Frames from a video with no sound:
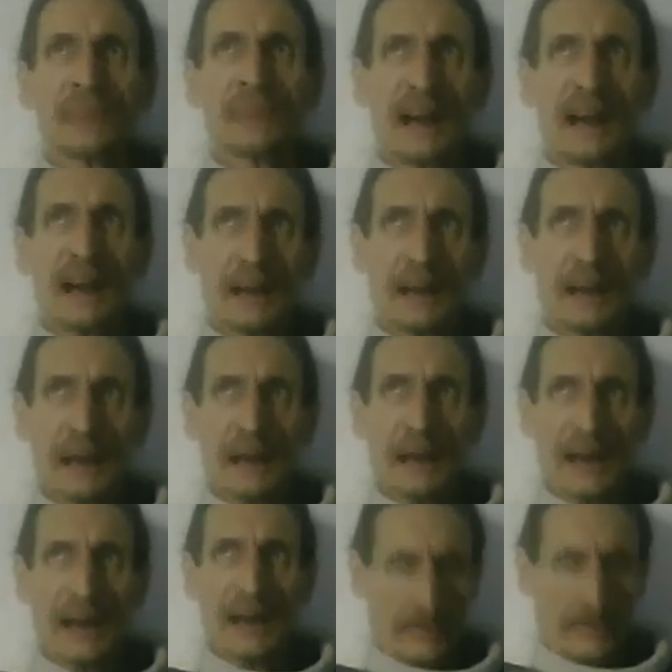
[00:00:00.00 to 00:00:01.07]
And
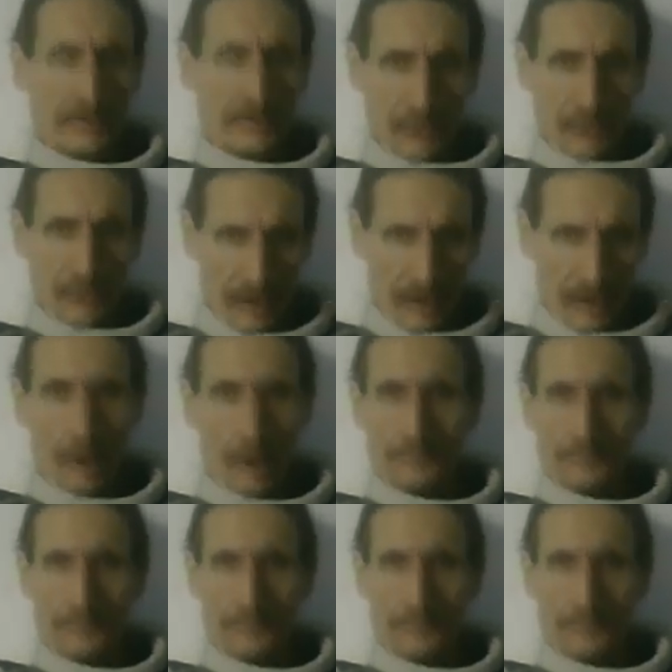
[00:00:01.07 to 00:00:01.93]
I got